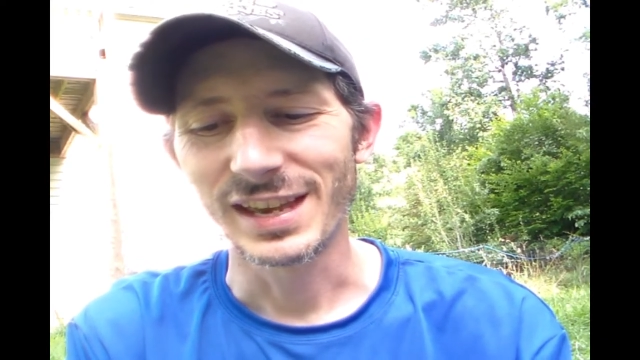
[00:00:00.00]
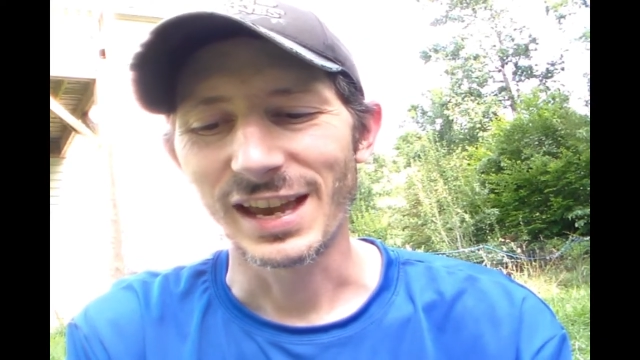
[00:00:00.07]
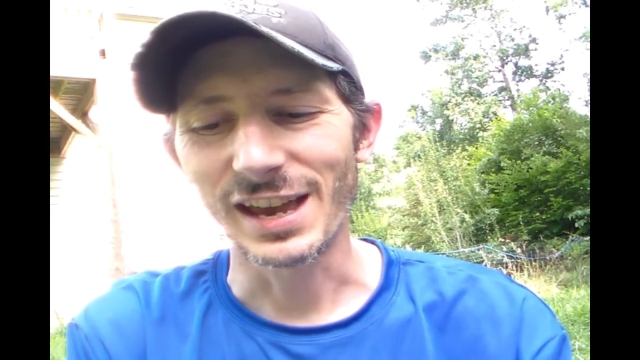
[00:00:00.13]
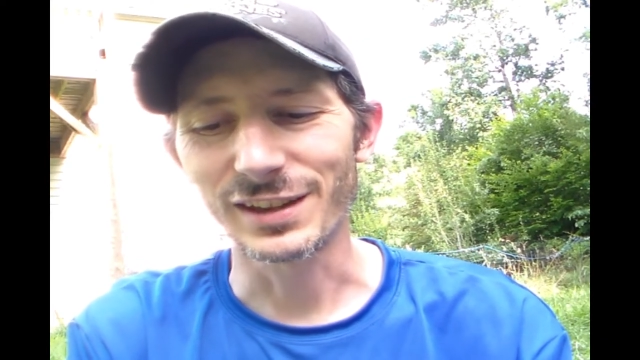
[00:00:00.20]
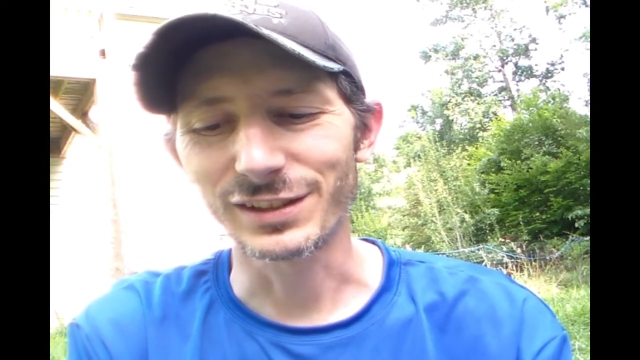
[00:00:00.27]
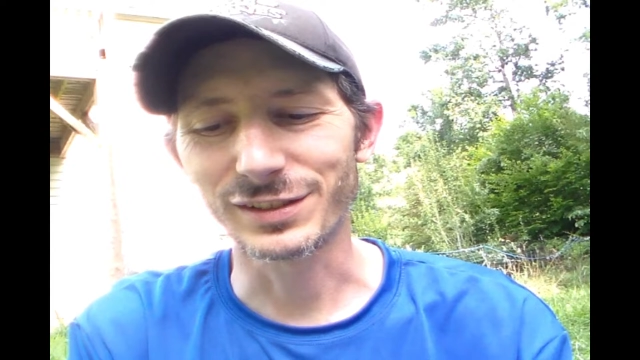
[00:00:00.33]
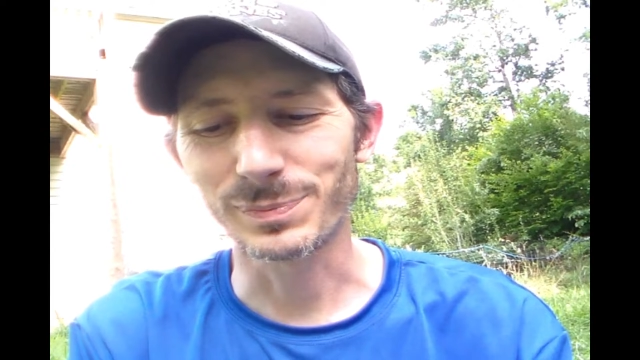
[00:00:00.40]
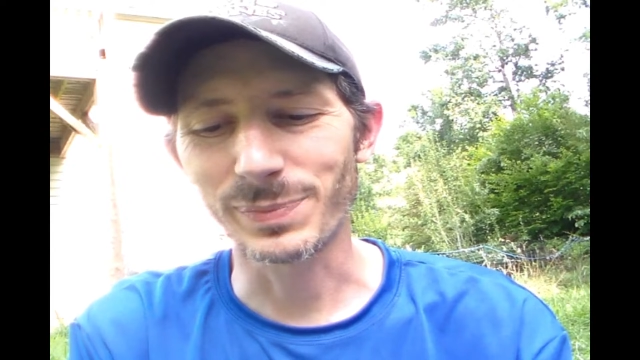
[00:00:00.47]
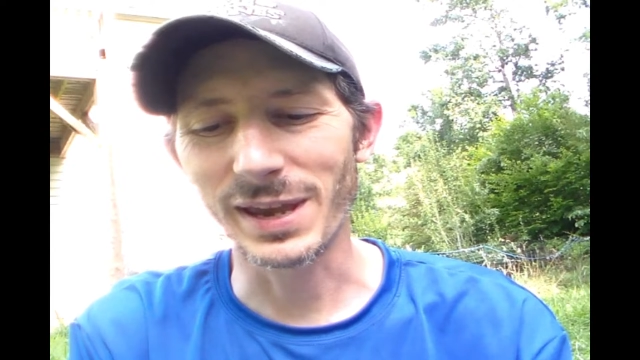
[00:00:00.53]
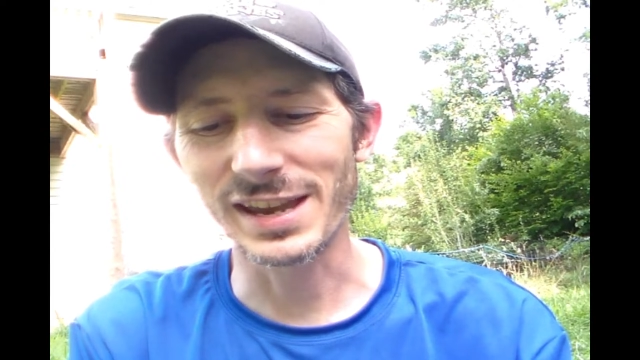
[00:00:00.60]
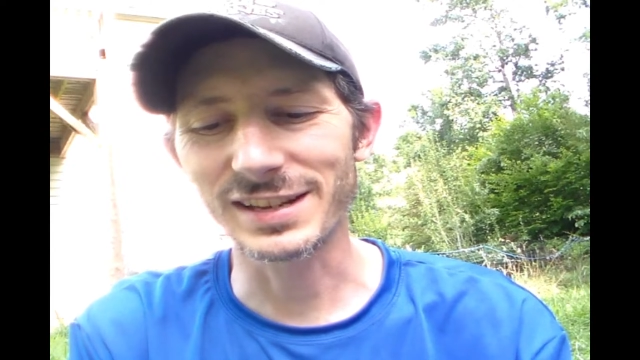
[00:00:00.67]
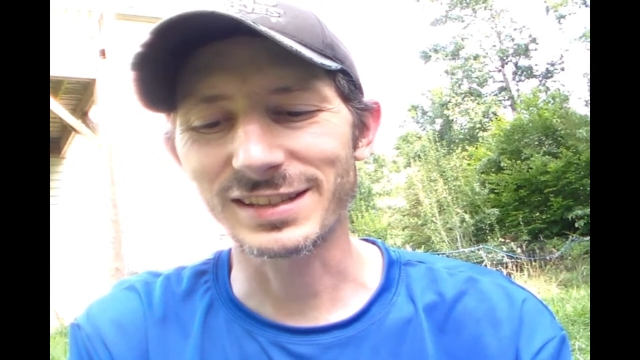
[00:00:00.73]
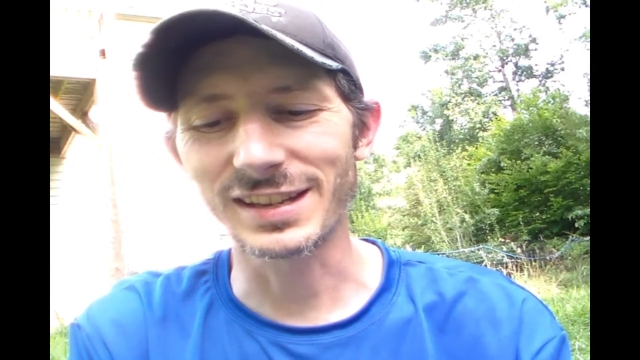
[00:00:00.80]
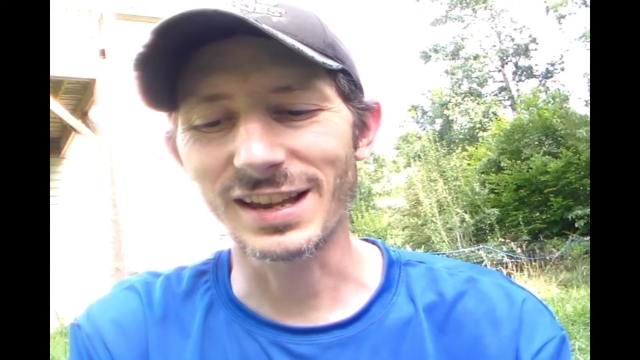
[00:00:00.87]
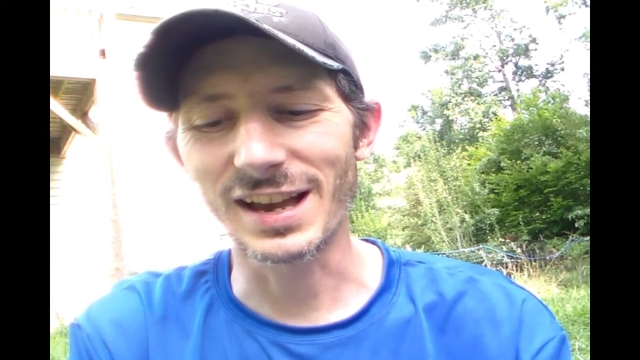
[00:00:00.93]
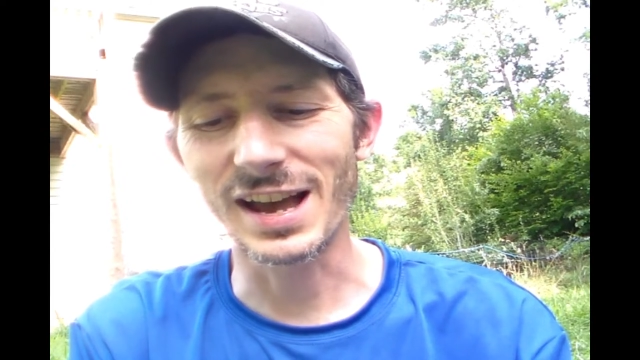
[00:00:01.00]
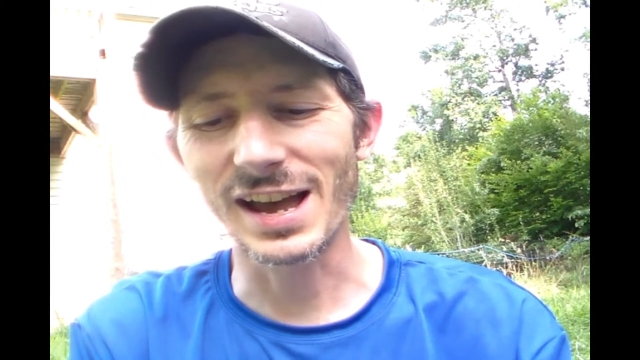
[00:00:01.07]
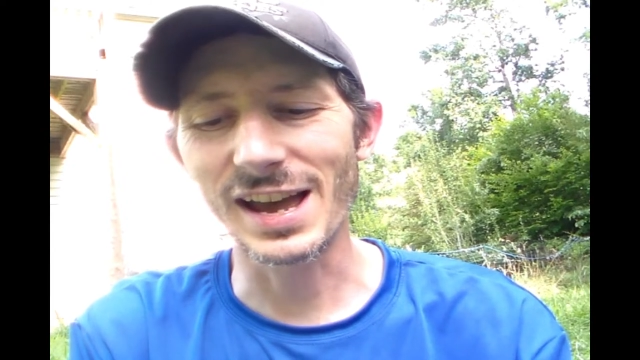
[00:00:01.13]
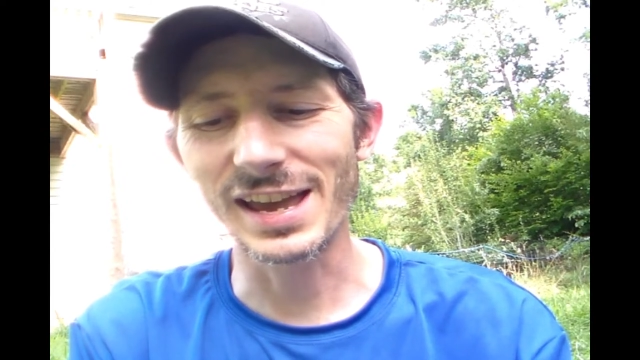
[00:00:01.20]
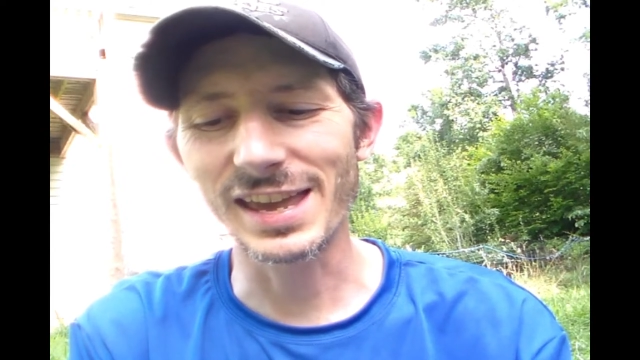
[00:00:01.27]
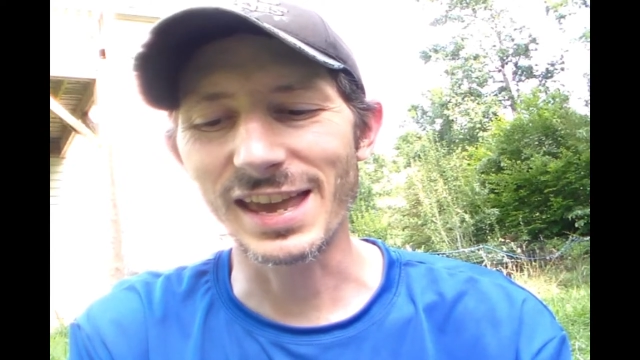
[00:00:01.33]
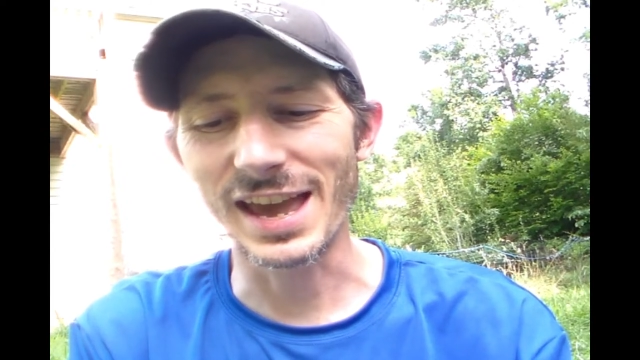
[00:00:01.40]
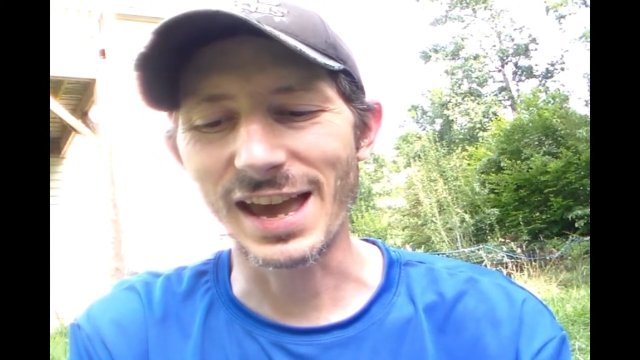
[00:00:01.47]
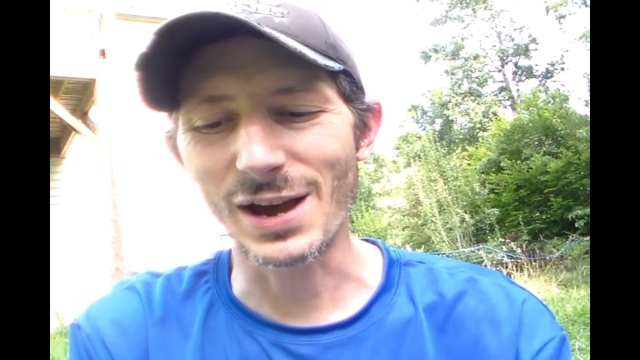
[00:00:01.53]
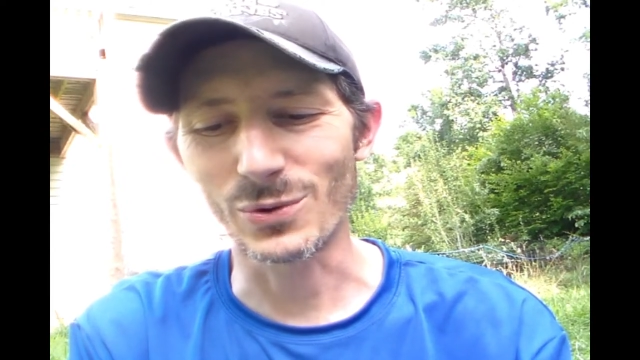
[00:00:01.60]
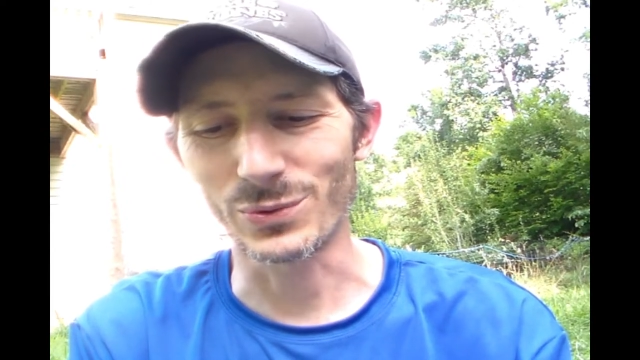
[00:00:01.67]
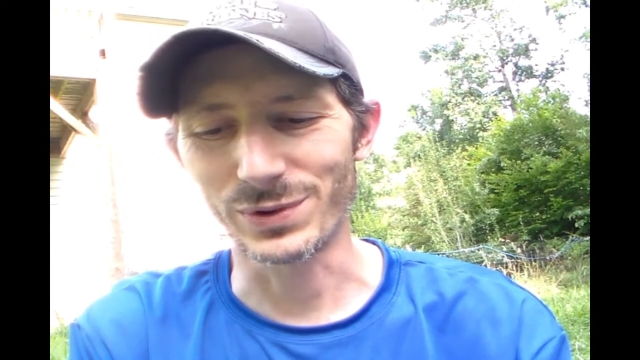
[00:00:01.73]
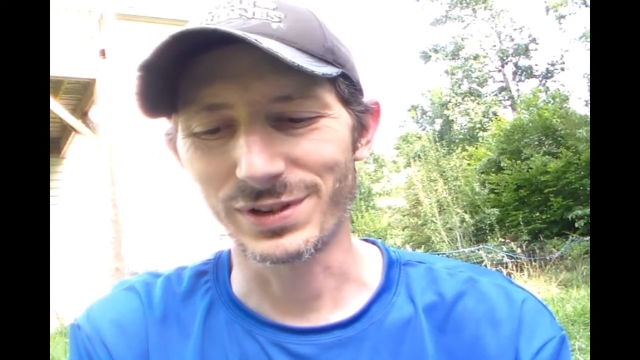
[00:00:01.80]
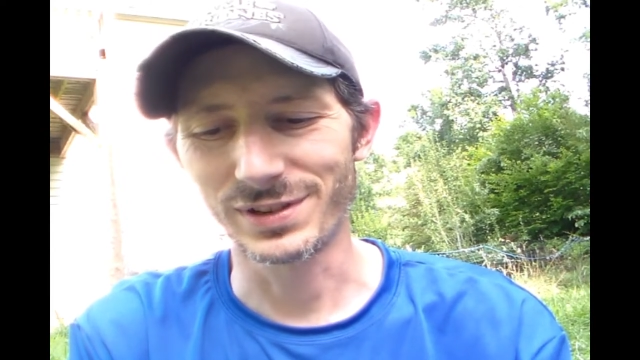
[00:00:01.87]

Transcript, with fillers: has pecked eye out.